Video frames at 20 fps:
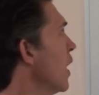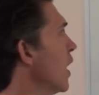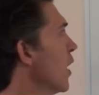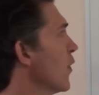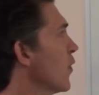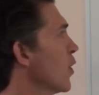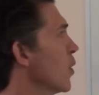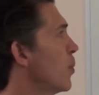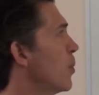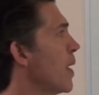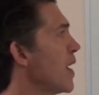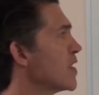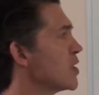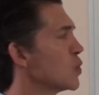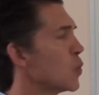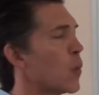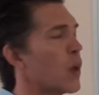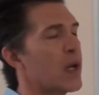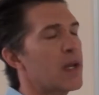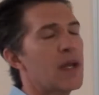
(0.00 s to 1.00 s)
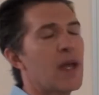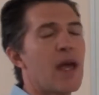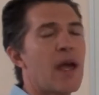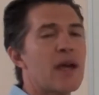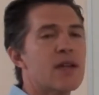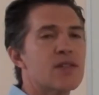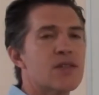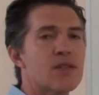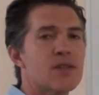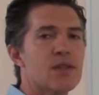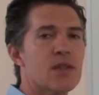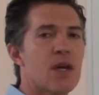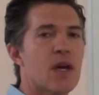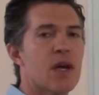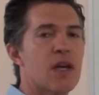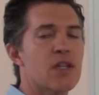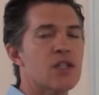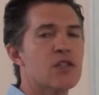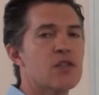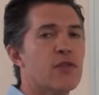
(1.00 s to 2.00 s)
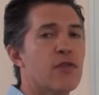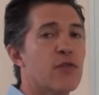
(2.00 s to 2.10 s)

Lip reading: of the best way to exercise